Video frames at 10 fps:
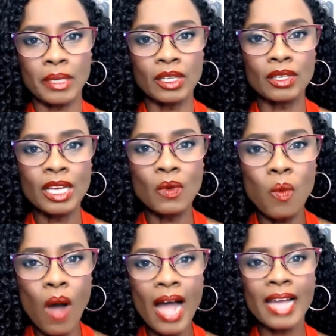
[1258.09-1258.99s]
learning
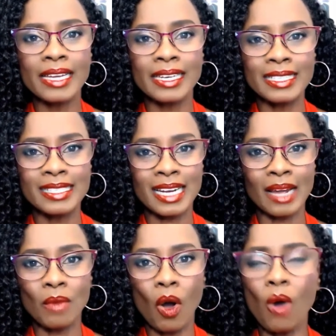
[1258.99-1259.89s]
why it is that
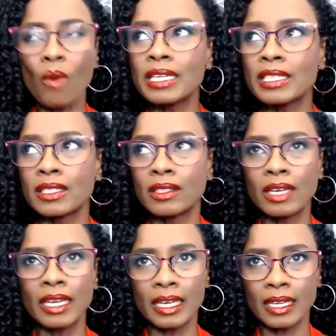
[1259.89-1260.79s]
I'm always
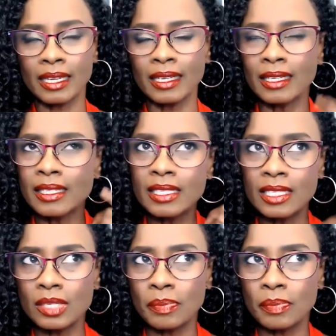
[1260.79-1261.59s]
looking and listening to